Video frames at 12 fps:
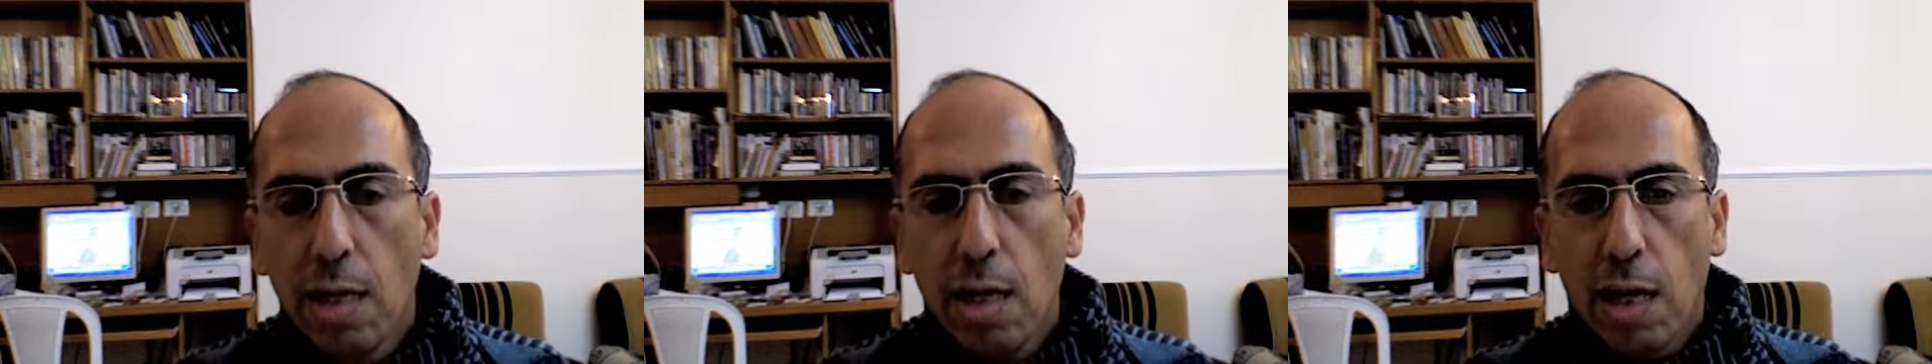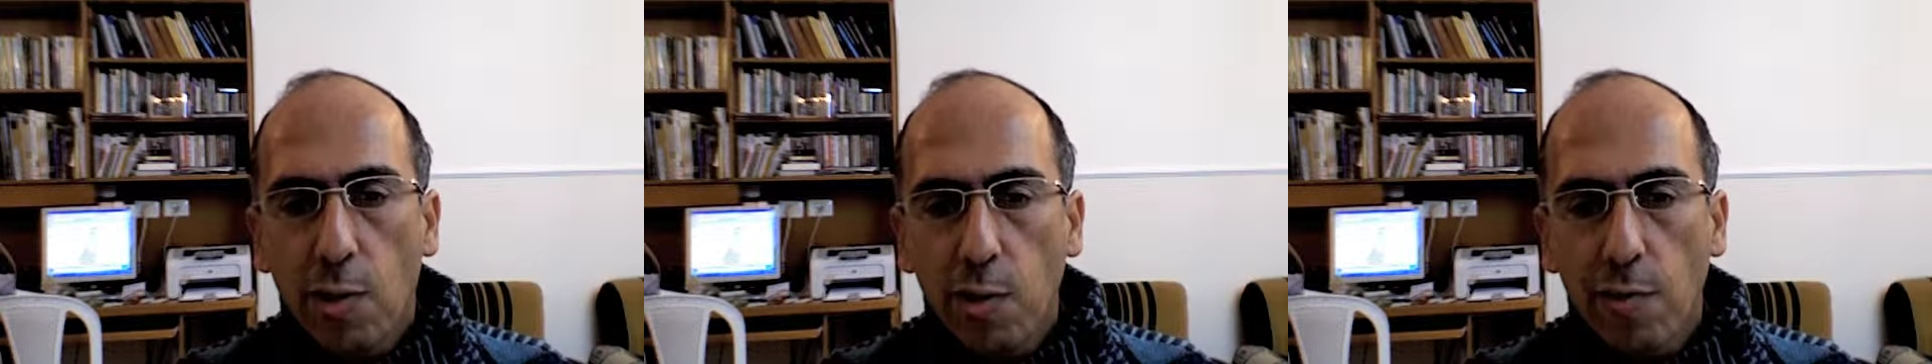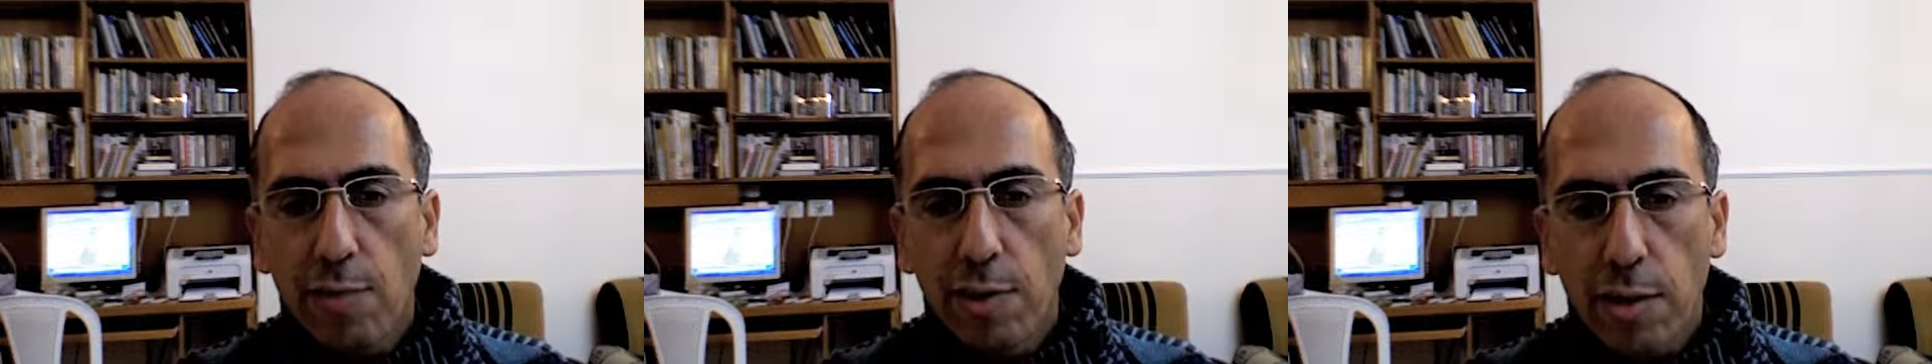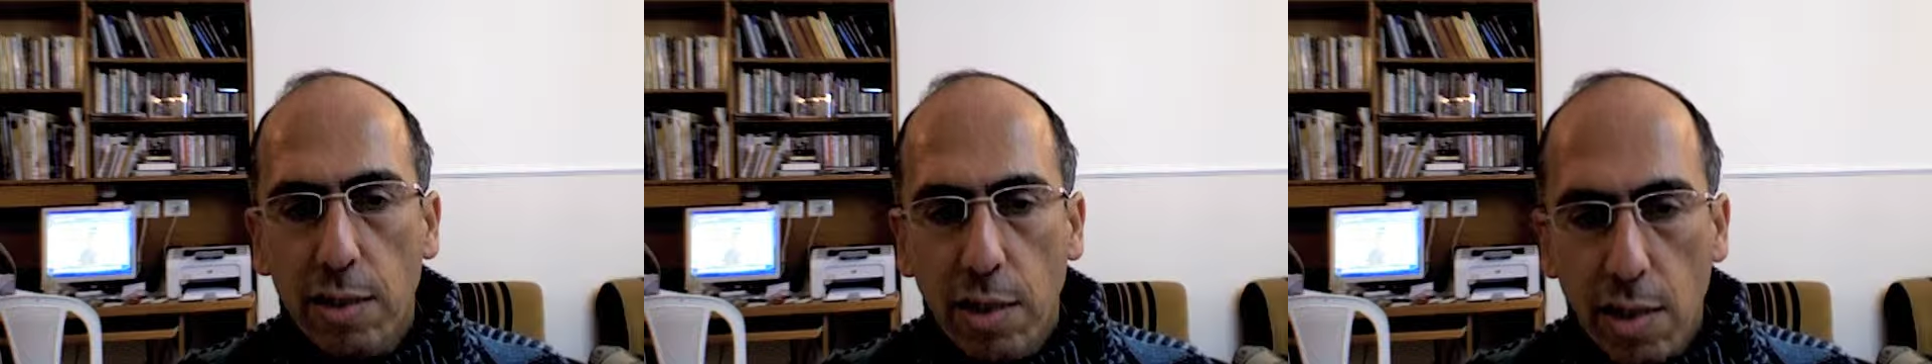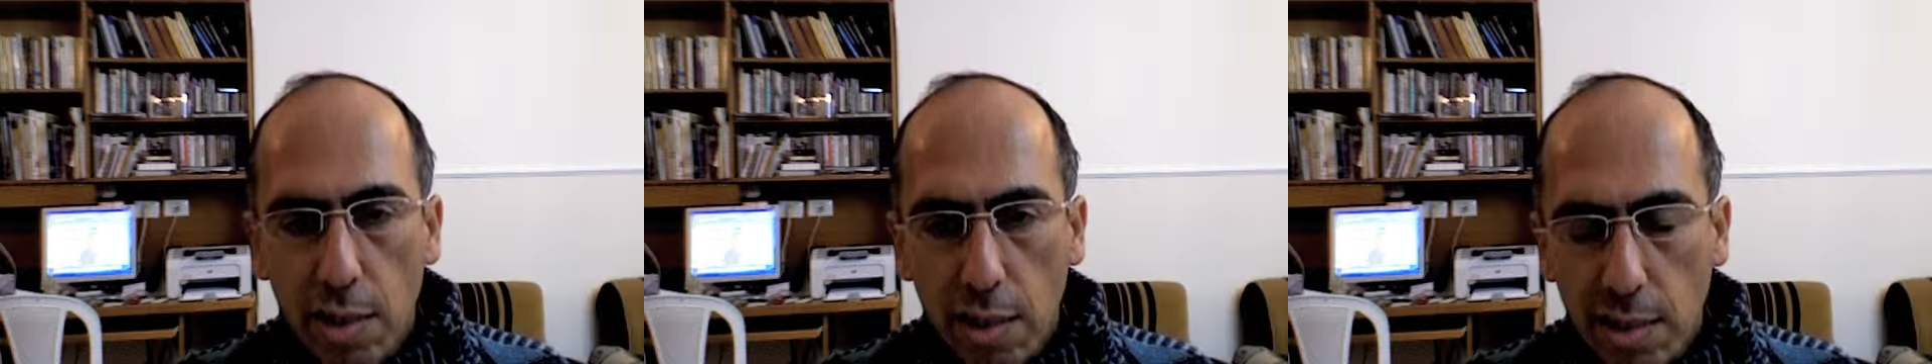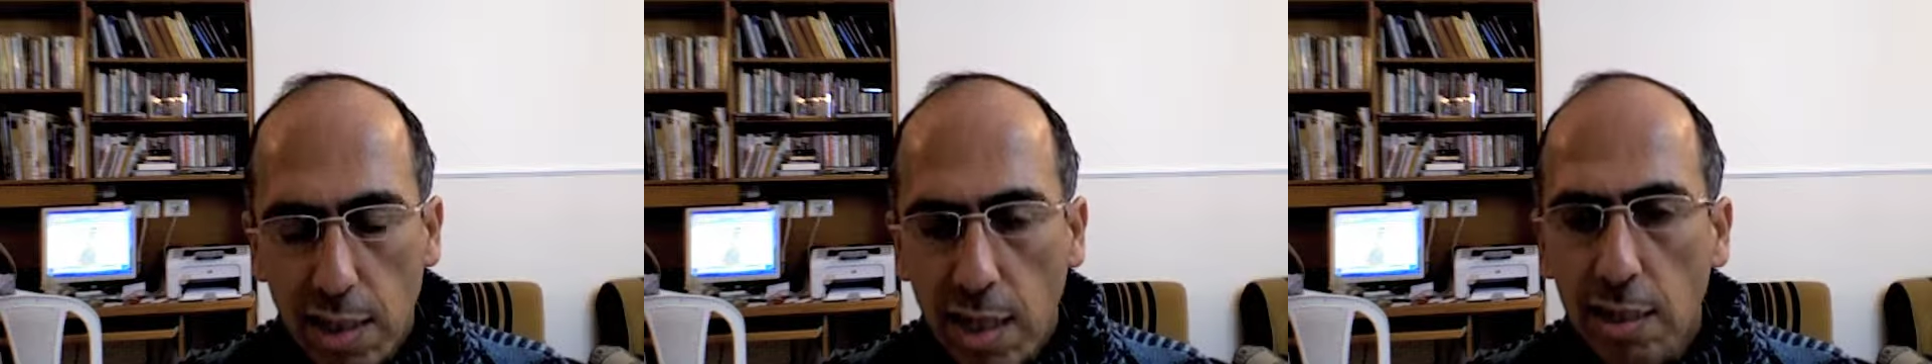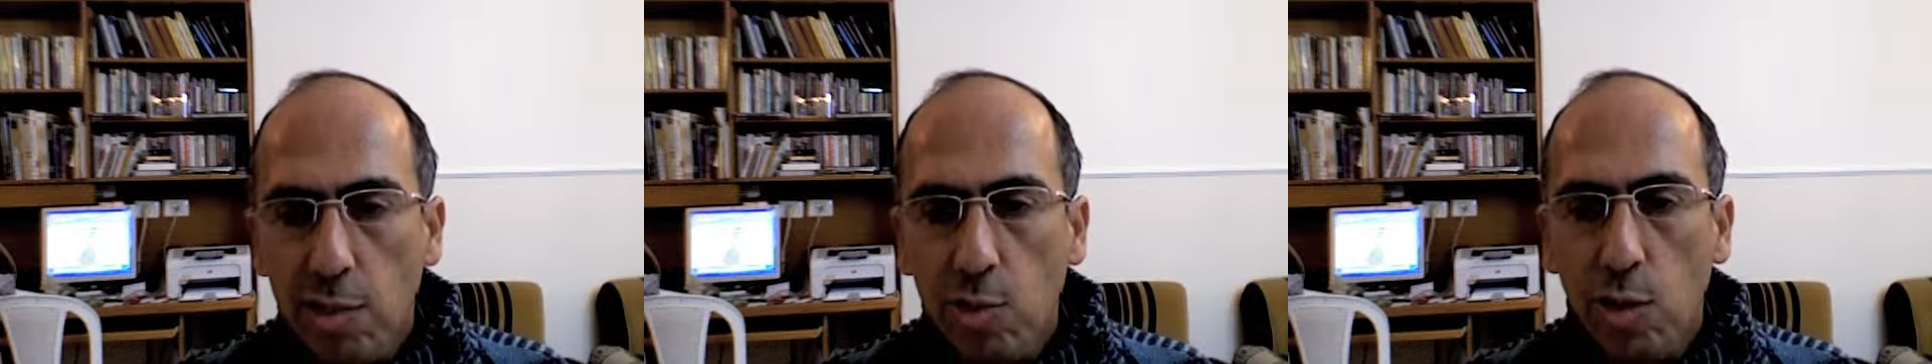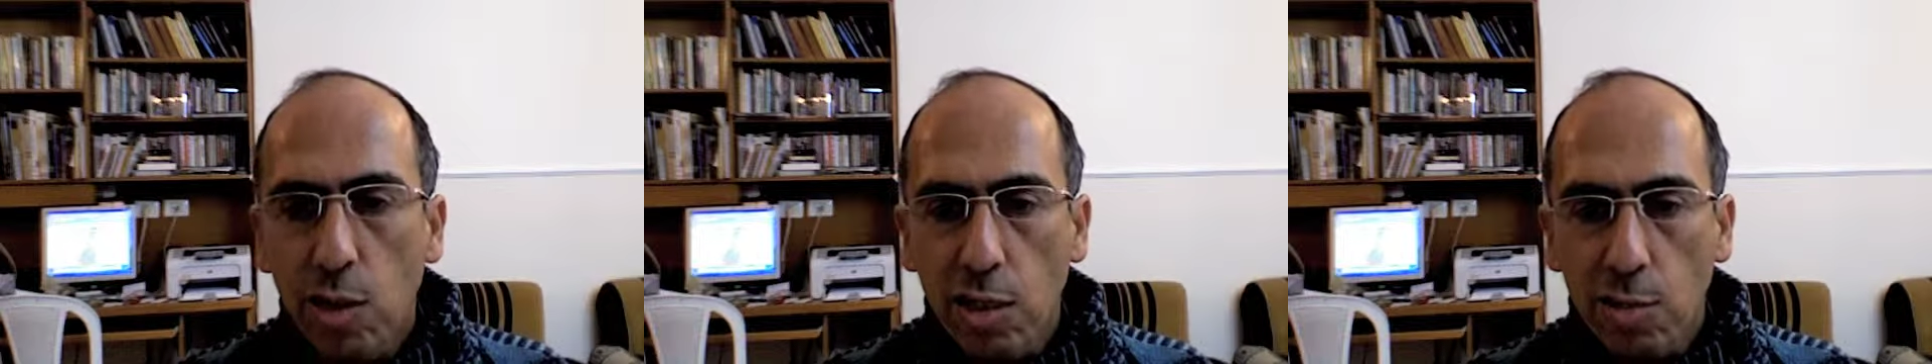However, thanks
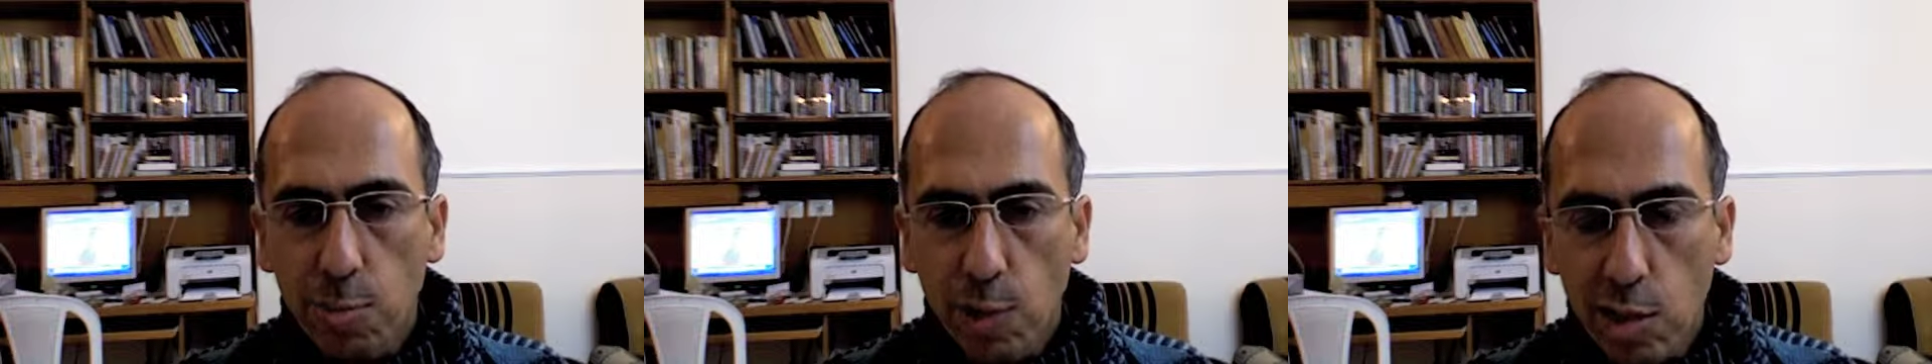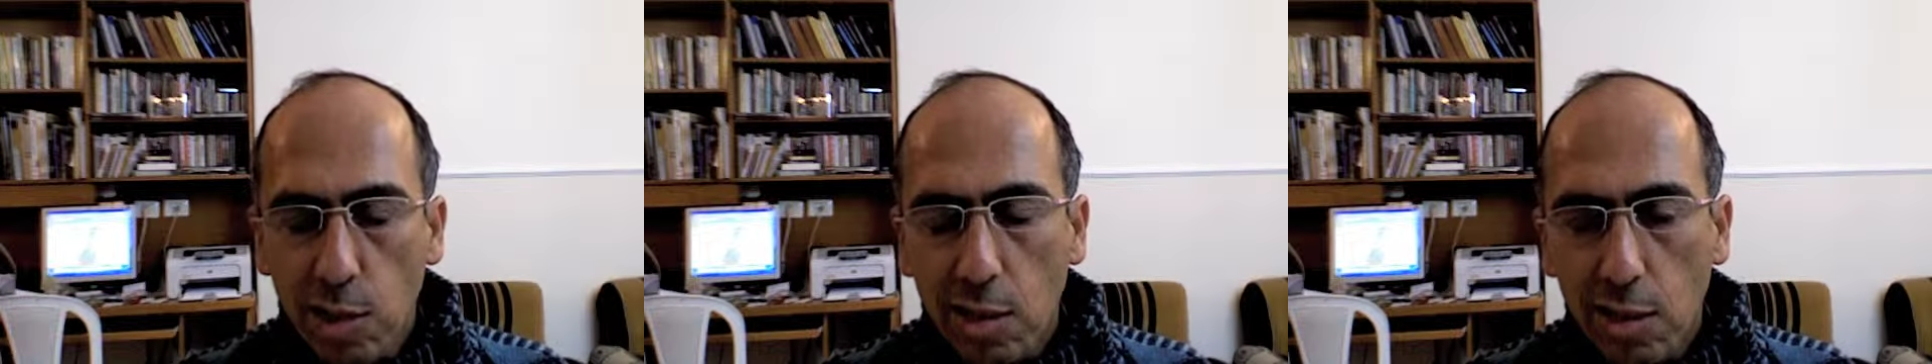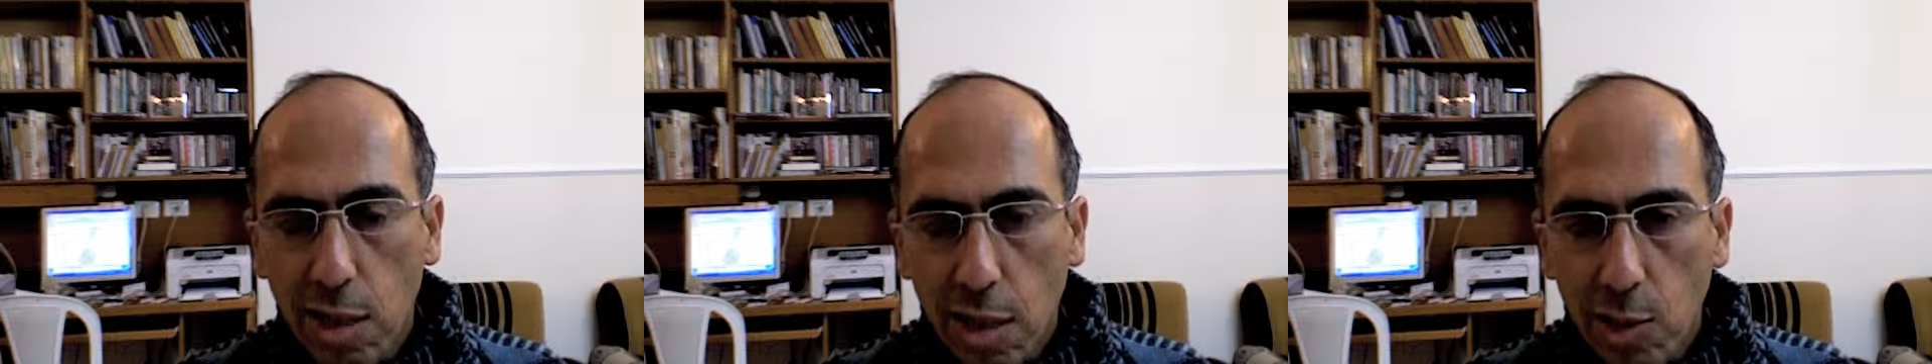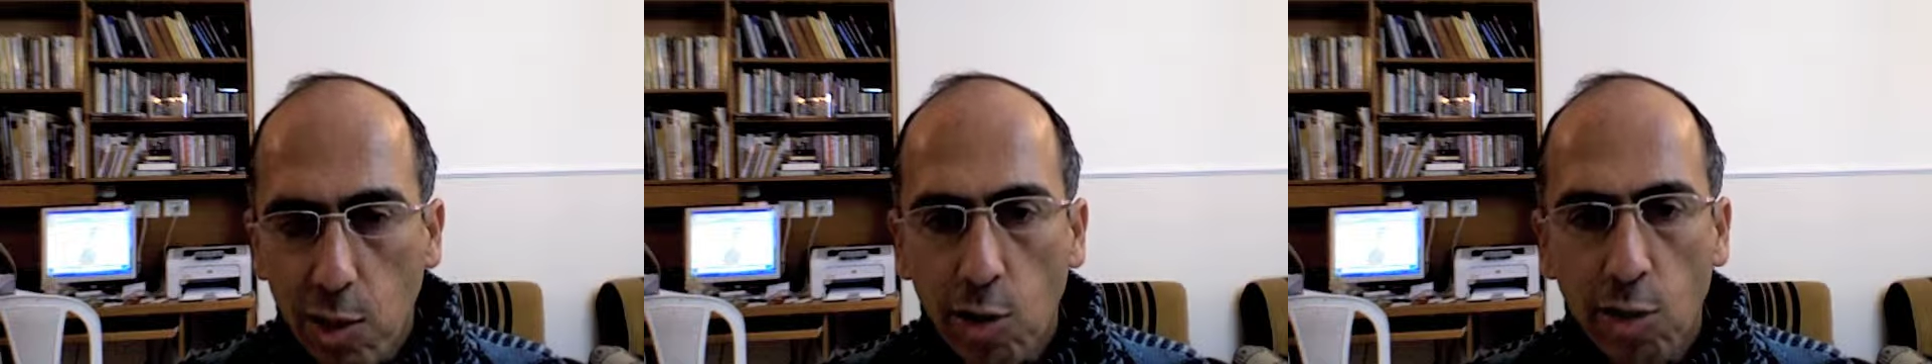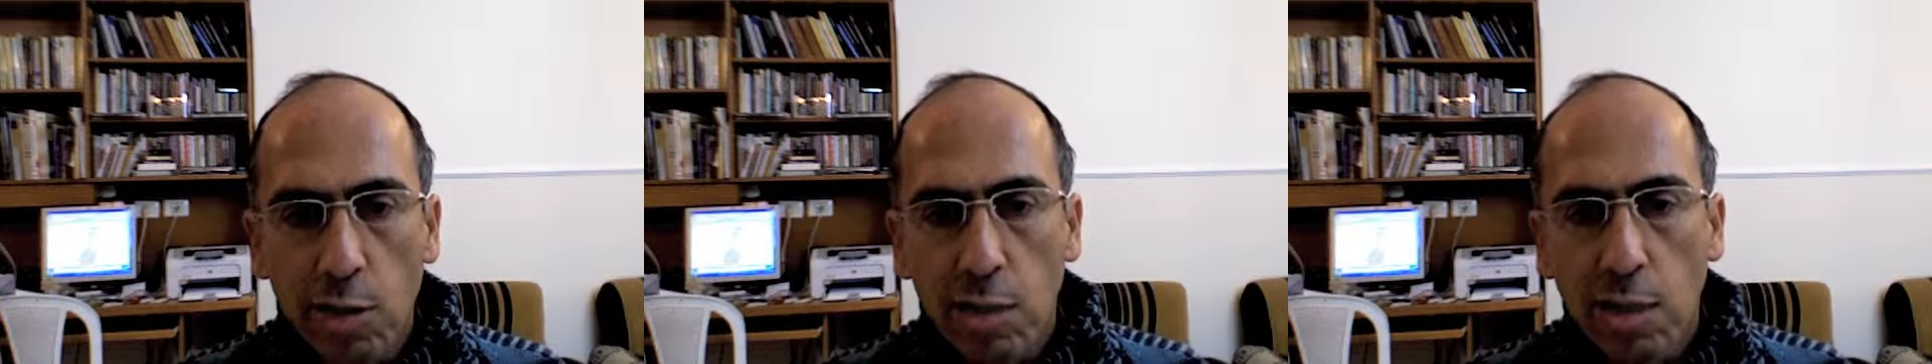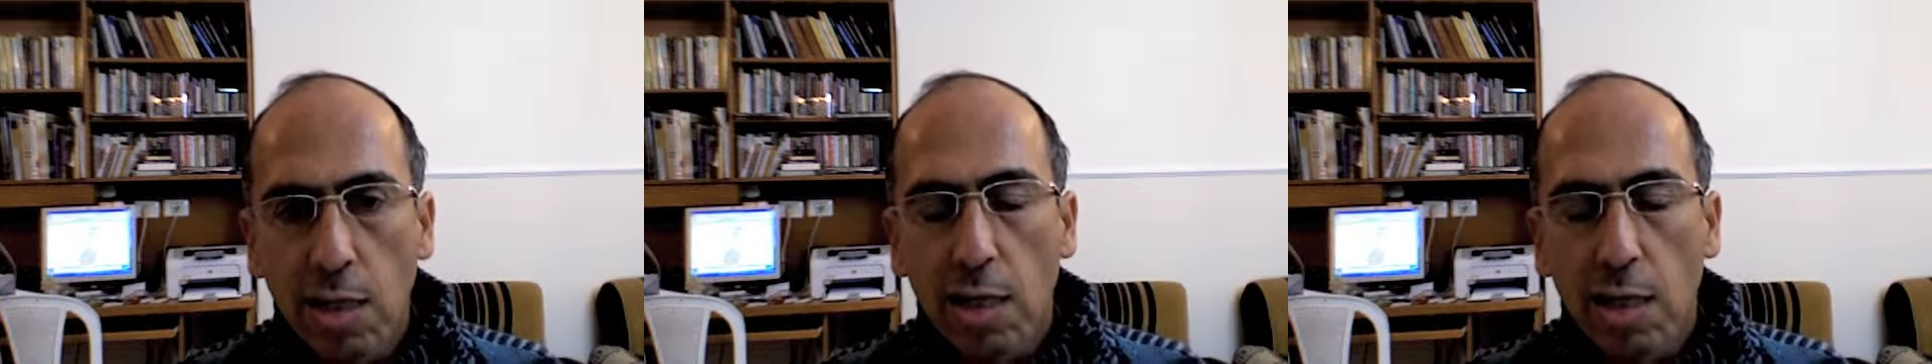to this modern technology,